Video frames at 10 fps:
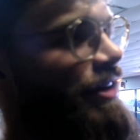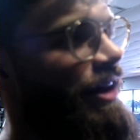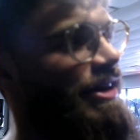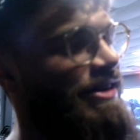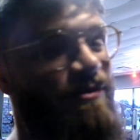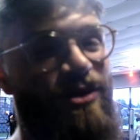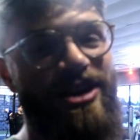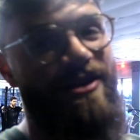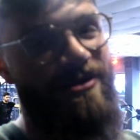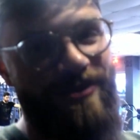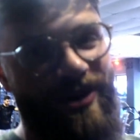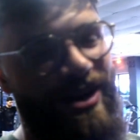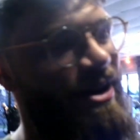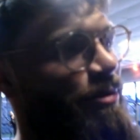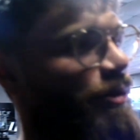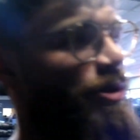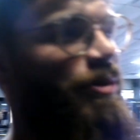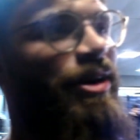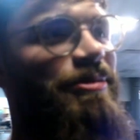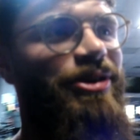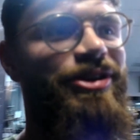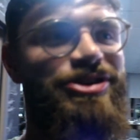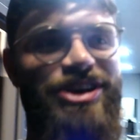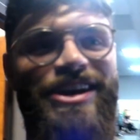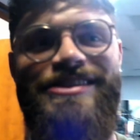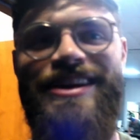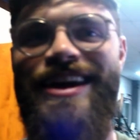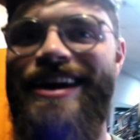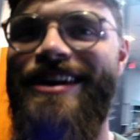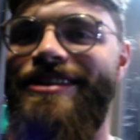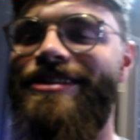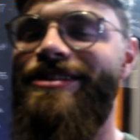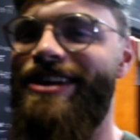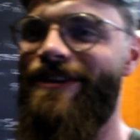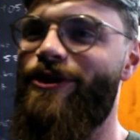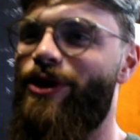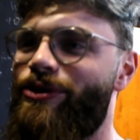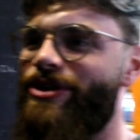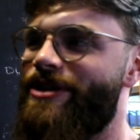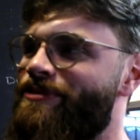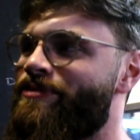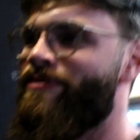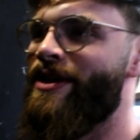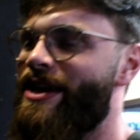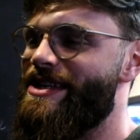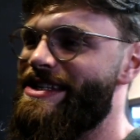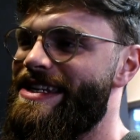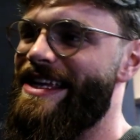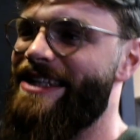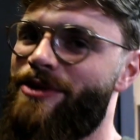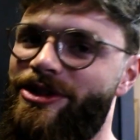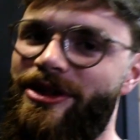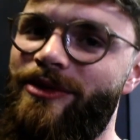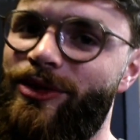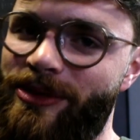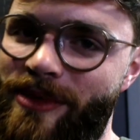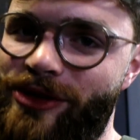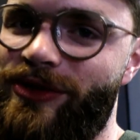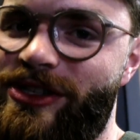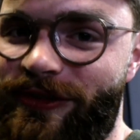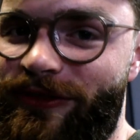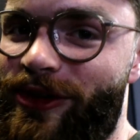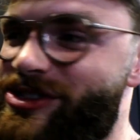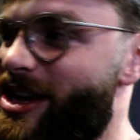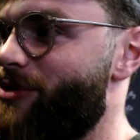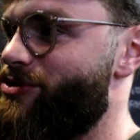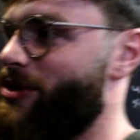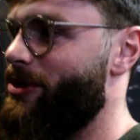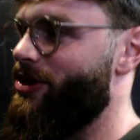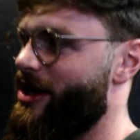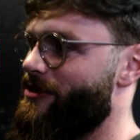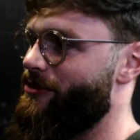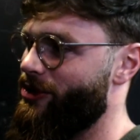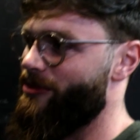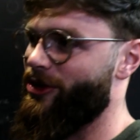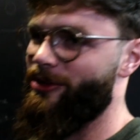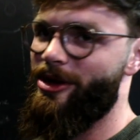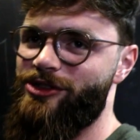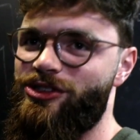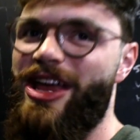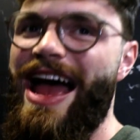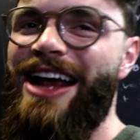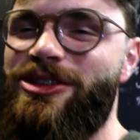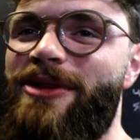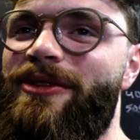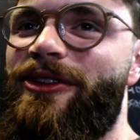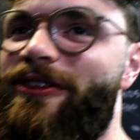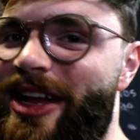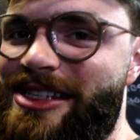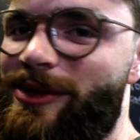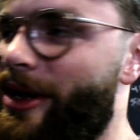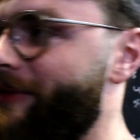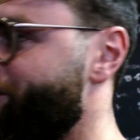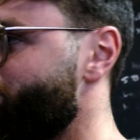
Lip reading: Ladies love him, we love him, okay? But we want to build a chest. And the difficulty is connecting with the muscle. That's the first step when you're trying to build muscles. Actually be able to flex it well.